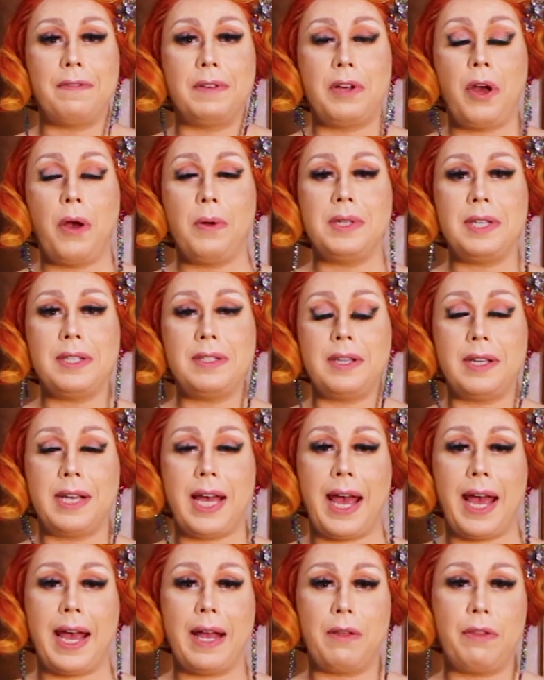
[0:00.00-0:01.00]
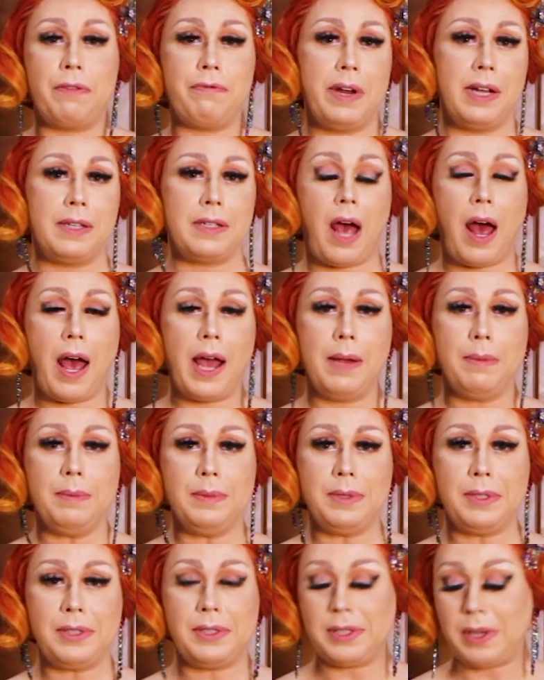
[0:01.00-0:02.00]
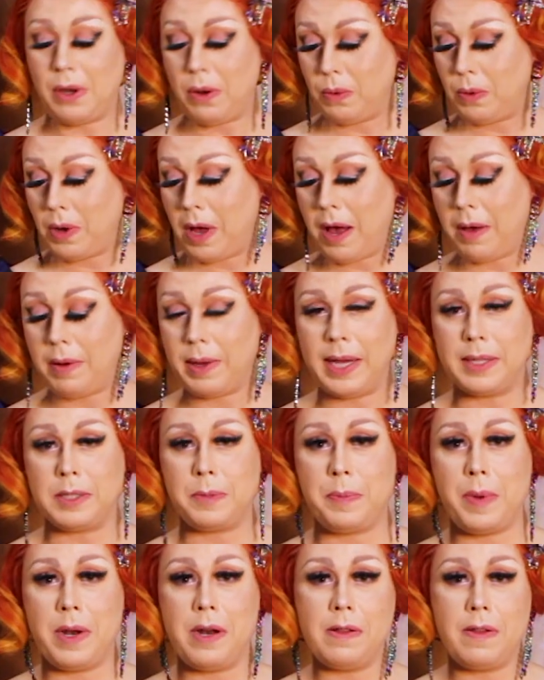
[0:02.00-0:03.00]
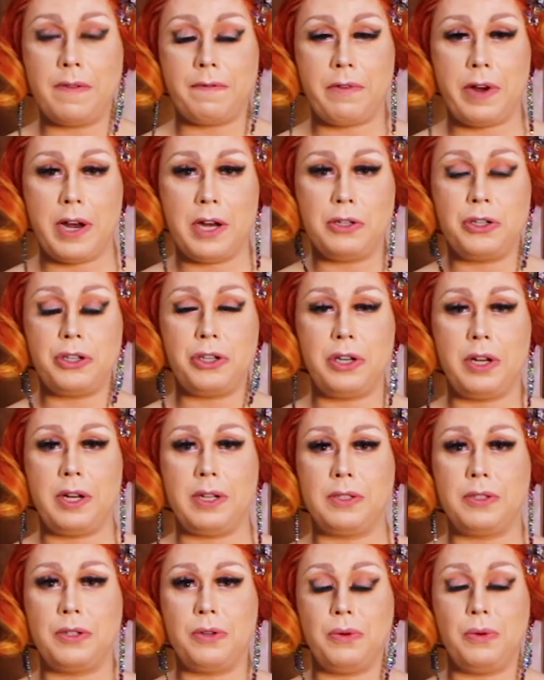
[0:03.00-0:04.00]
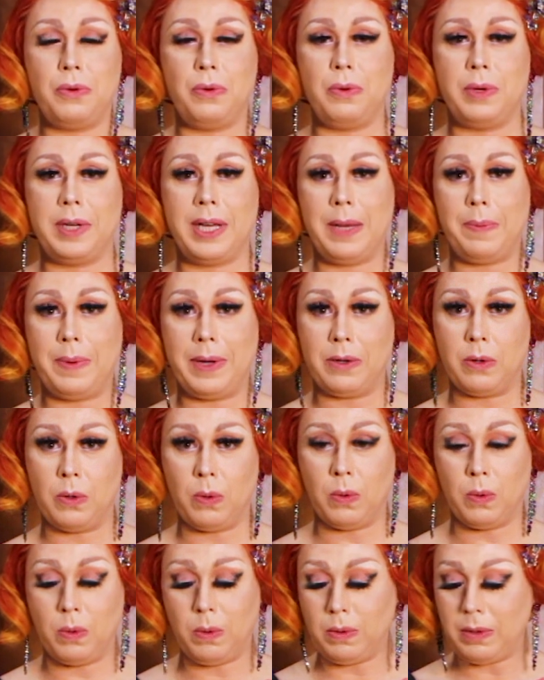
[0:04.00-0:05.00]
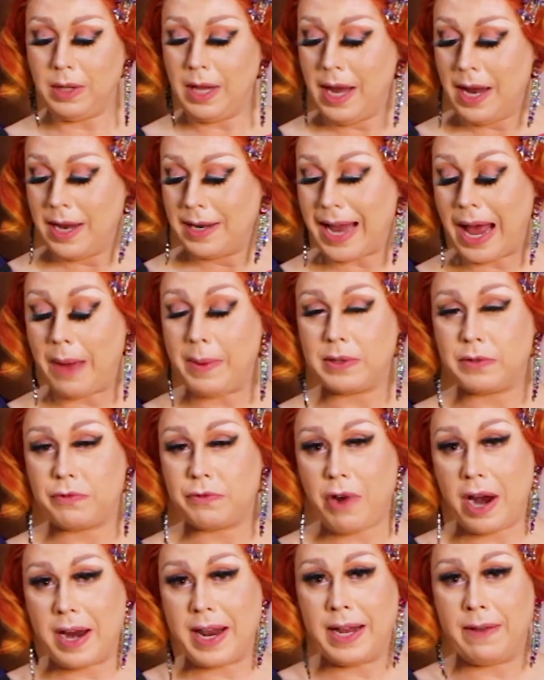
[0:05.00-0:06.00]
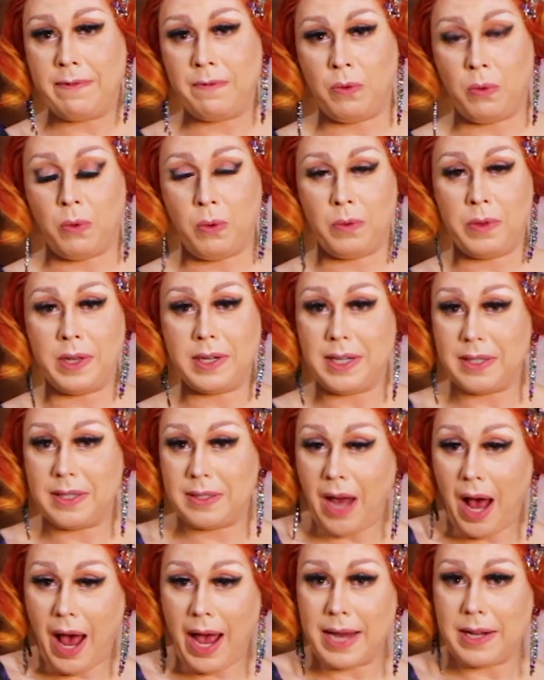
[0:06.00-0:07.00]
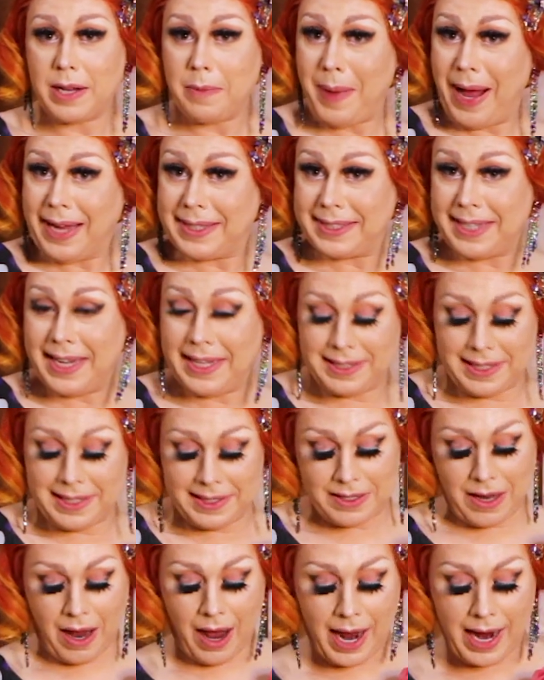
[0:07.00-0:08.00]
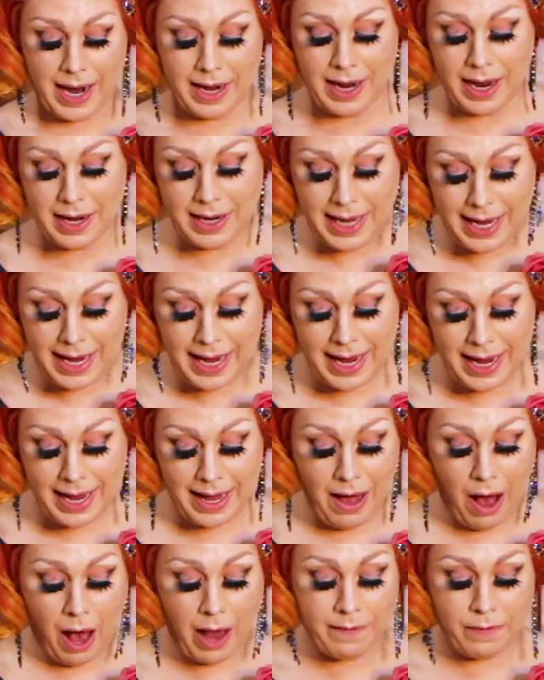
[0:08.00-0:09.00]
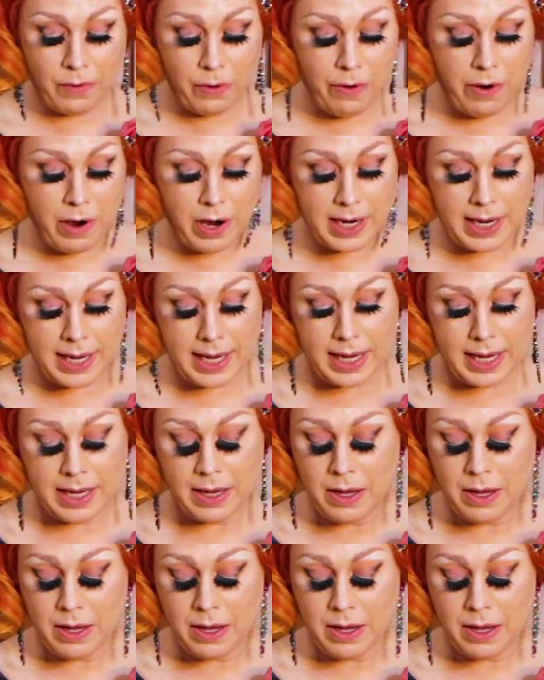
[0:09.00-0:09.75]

coated the cake 3 times. It's been in the fridge to keep it cool. Now it's ready for the design, the basket design. And here I've already